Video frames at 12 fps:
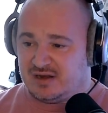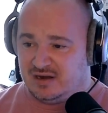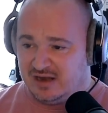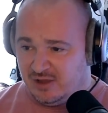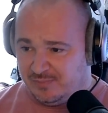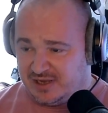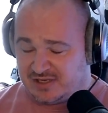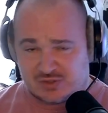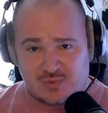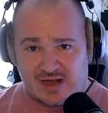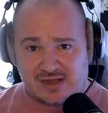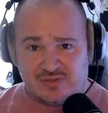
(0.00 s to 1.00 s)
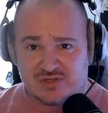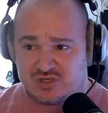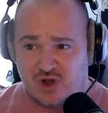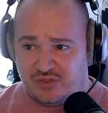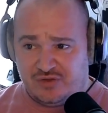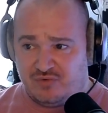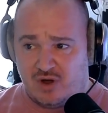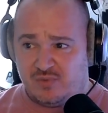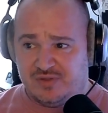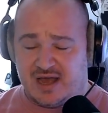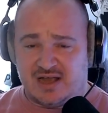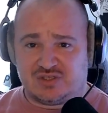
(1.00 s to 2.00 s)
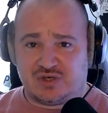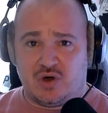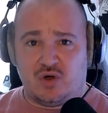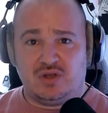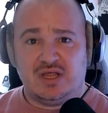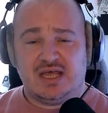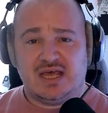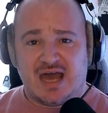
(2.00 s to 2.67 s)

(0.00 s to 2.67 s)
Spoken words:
and a little bit of swagger. There's nothing wrong with that at all.